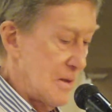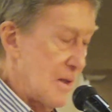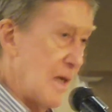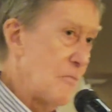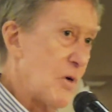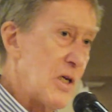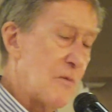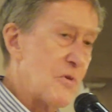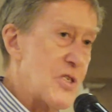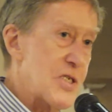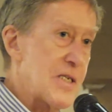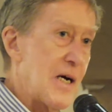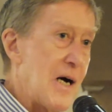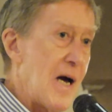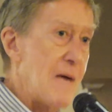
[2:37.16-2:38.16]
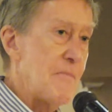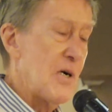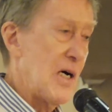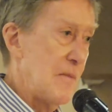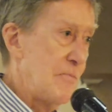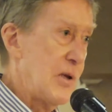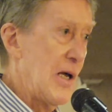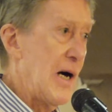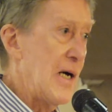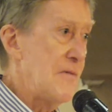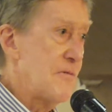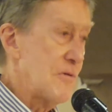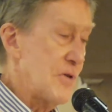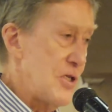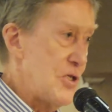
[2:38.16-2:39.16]
And when it was time, I
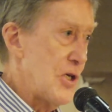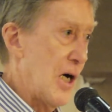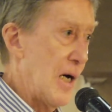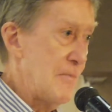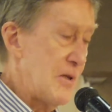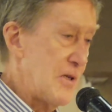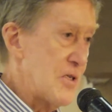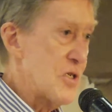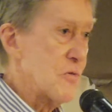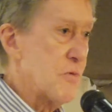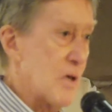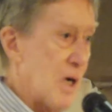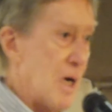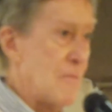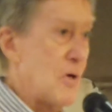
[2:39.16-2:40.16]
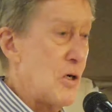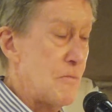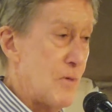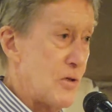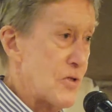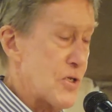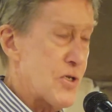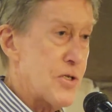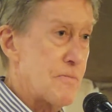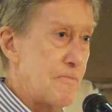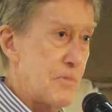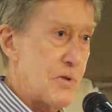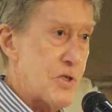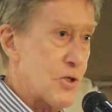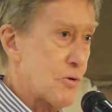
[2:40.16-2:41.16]
applied for a job, and this is where I'm almost
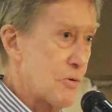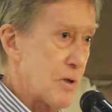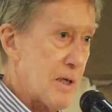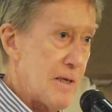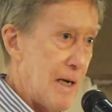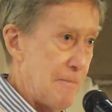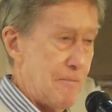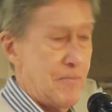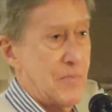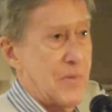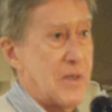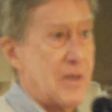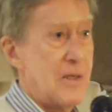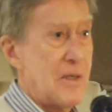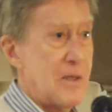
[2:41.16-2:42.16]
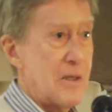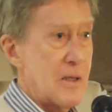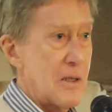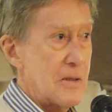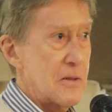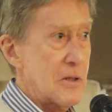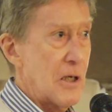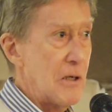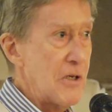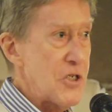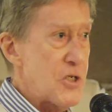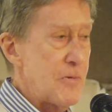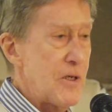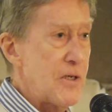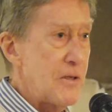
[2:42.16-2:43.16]
screwed it up. Cully
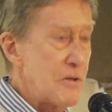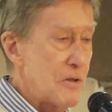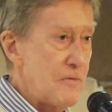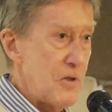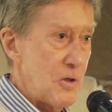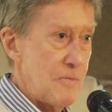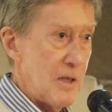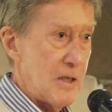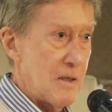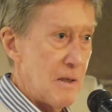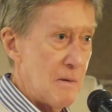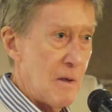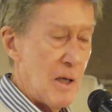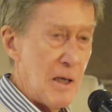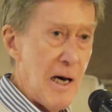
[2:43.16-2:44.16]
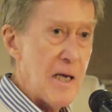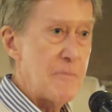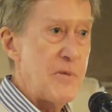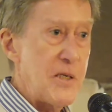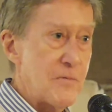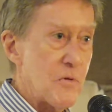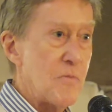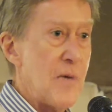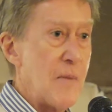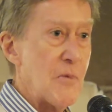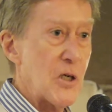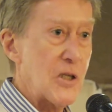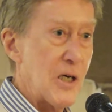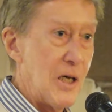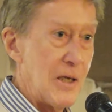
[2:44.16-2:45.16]
Schmidt interviewed me, and a lot of people
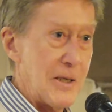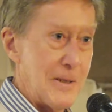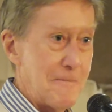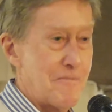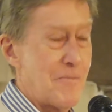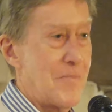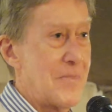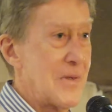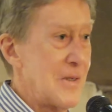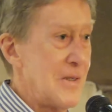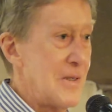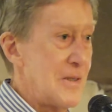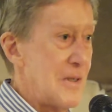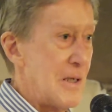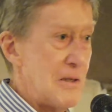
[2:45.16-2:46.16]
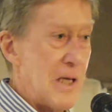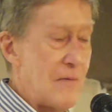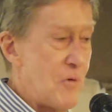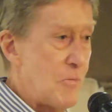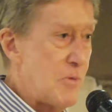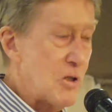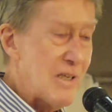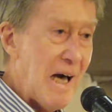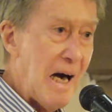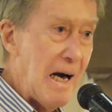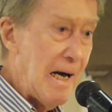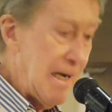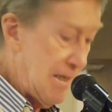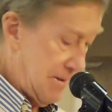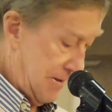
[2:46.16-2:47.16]
never told me. A lovable
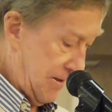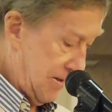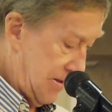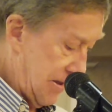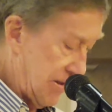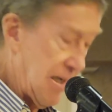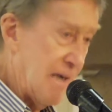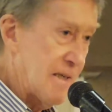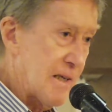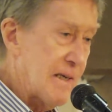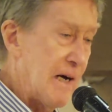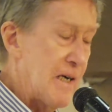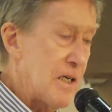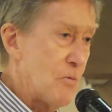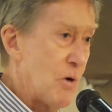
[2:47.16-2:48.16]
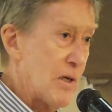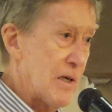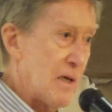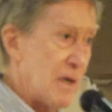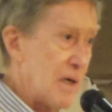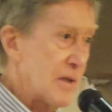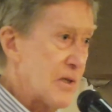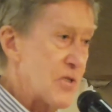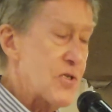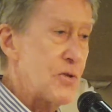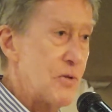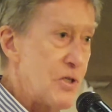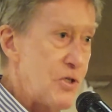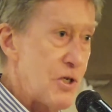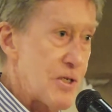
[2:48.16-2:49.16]
guy, the kind of guy you want to hug as
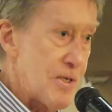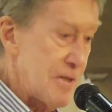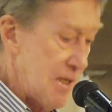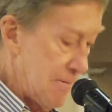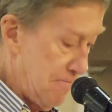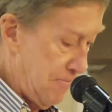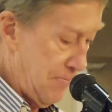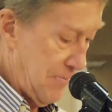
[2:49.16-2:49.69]
soon as you see him.